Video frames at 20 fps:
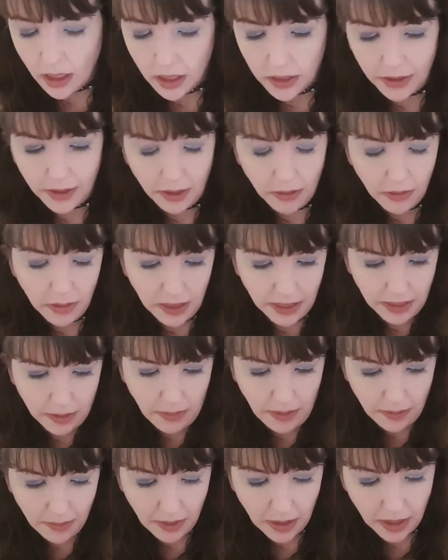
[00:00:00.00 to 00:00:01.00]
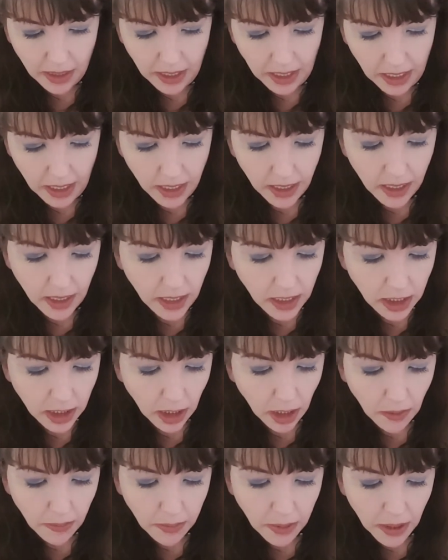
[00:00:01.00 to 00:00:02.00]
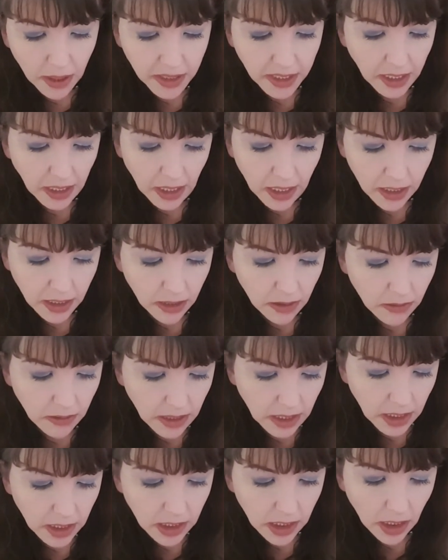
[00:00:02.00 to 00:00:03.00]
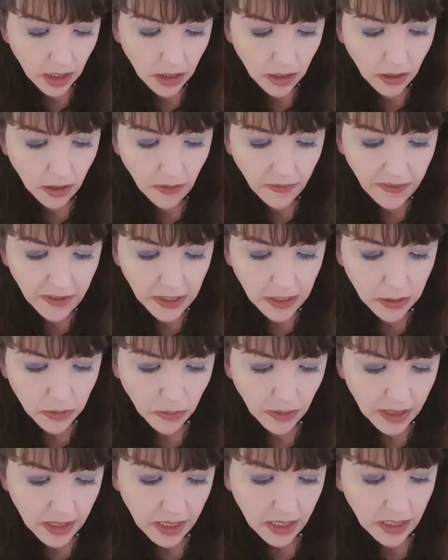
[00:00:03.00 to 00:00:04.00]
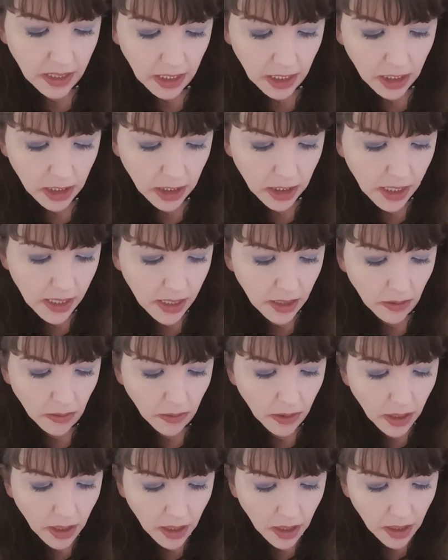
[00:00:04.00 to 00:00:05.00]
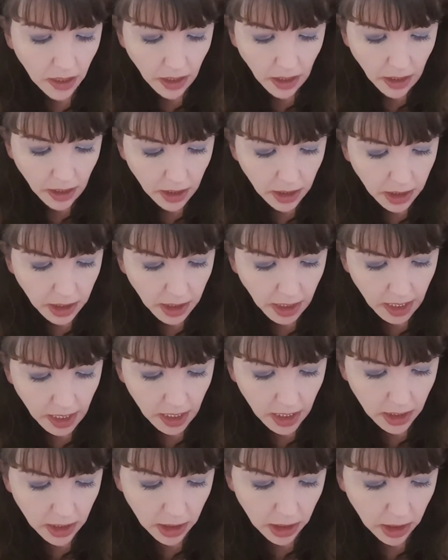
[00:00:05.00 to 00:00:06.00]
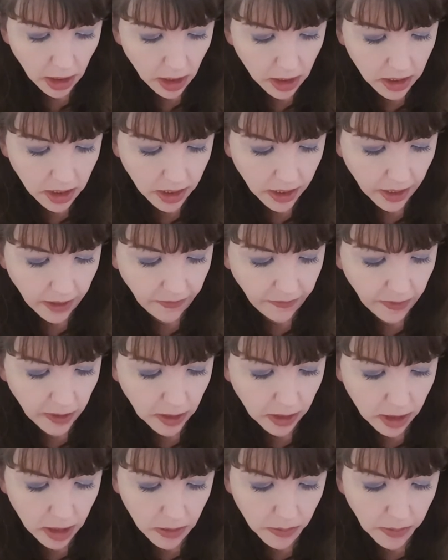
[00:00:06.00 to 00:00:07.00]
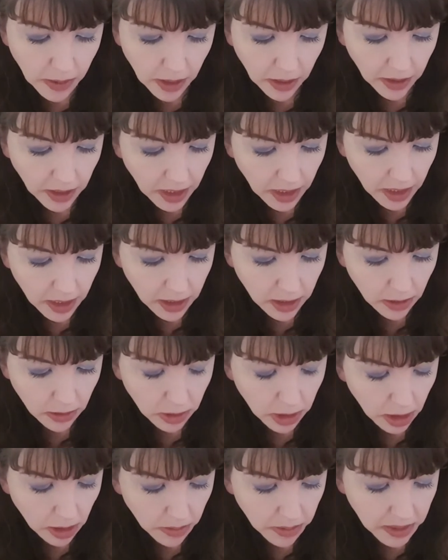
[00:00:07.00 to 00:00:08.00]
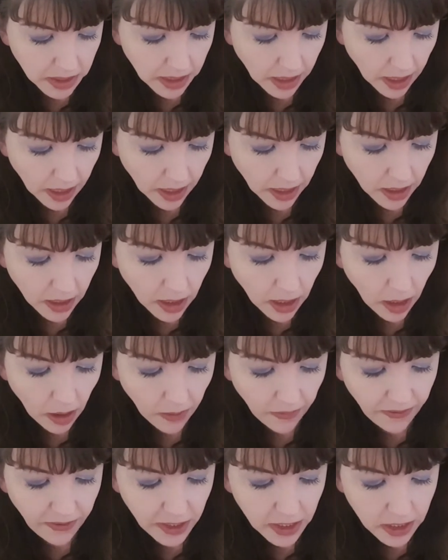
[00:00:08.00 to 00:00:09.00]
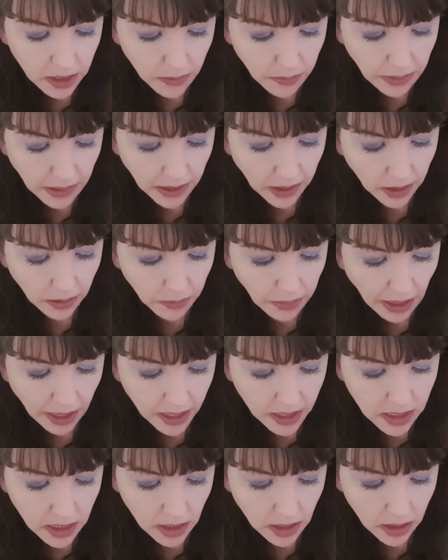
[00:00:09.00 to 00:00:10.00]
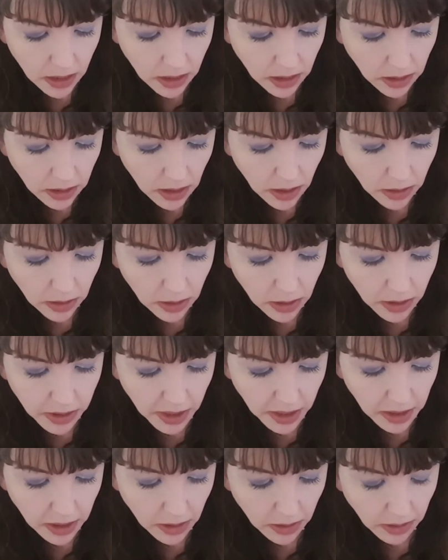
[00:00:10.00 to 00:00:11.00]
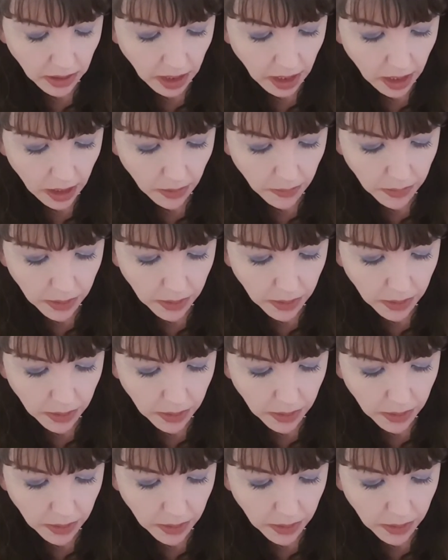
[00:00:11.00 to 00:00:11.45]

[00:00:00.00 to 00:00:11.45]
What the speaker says: No, it's a bit more here. It's your body and you need to love it when it needs you. Jade, Jocelyn, fitness blogger and YouTube star. Visit pinkparcel.co.uk